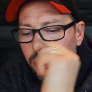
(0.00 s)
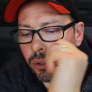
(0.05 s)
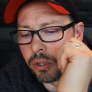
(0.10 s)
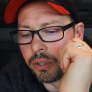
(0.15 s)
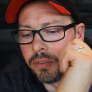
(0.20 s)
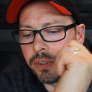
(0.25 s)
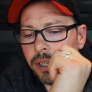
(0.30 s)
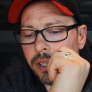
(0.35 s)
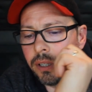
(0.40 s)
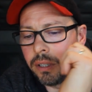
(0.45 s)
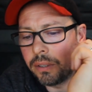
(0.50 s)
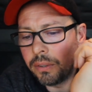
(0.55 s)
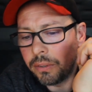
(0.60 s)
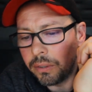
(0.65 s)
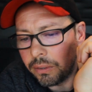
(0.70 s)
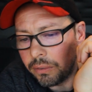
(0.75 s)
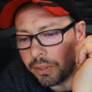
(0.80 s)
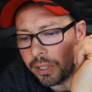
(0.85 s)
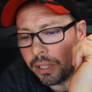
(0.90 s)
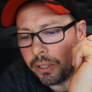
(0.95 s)
nor we
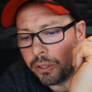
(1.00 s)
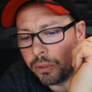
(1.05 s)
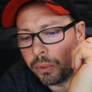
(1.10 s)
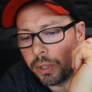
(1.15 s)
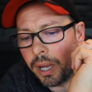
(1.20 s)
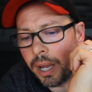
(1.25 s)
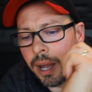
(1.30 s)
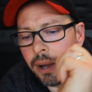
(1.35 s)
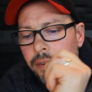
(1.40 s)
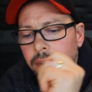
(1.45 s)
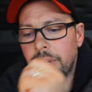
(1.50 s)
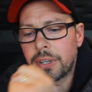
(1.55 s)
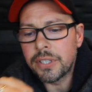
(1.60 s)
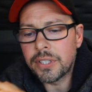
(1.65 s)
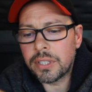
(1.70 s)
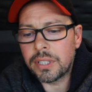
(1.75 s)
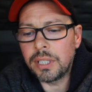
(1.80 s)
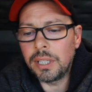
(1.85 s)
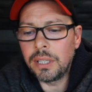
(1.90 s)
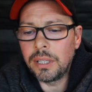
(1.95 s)
will you ever
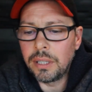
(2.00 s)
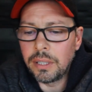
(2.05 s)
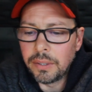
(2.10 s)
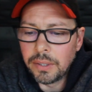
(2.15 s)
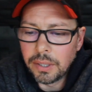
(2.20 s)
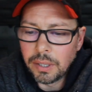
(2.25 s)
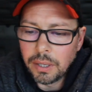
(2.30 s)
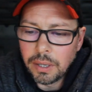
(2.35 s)
steal